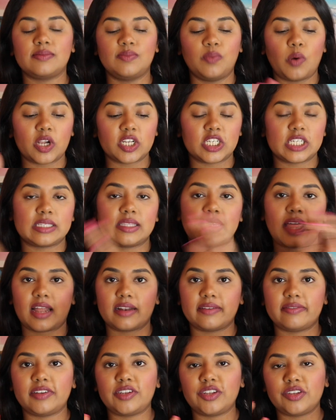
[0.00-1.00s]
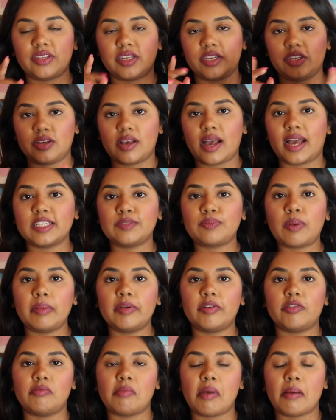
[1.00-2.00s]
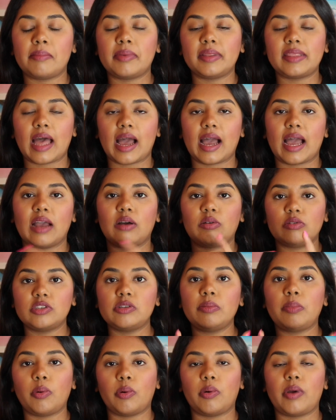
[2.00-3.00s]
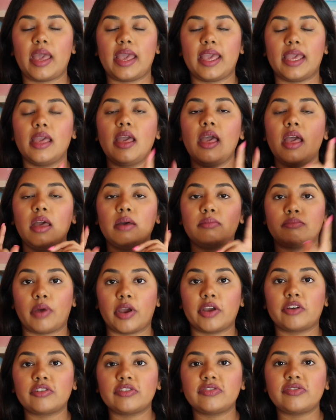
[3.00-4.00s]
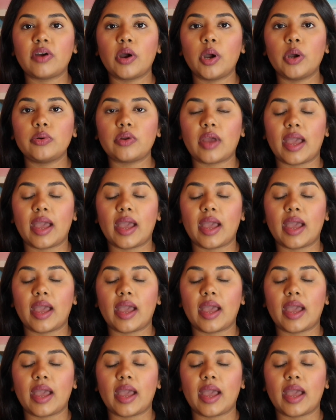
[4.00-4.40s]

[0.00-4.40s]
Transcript: watched that video then you guys probably remember that I also bought a microphone,